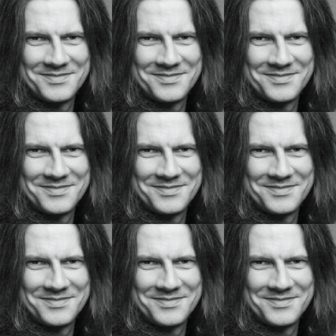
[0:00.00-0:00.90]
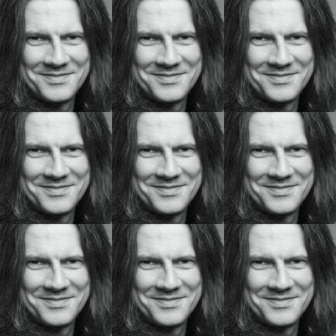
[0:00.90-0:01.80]

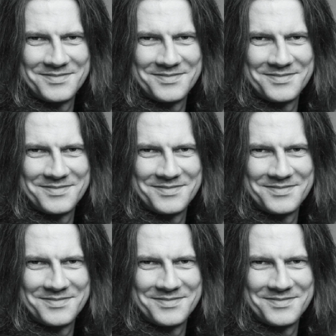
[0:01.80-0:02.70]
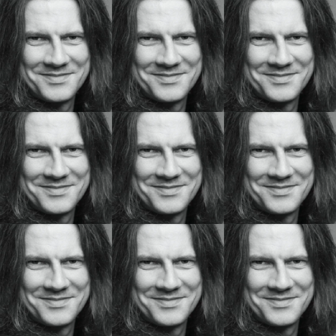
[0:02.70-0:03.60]

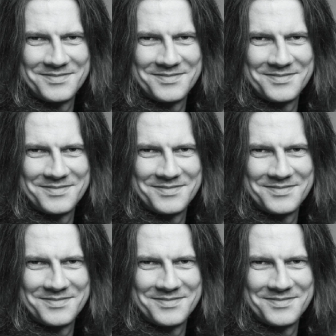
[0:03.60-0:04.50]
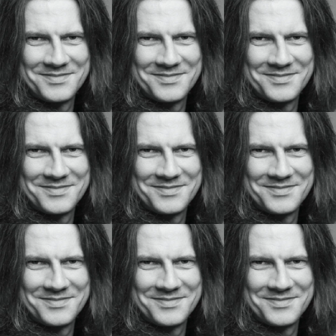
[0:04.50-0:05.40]

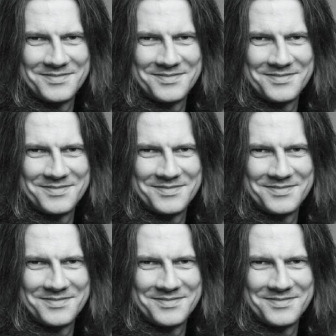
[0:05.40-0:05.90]
[no speech]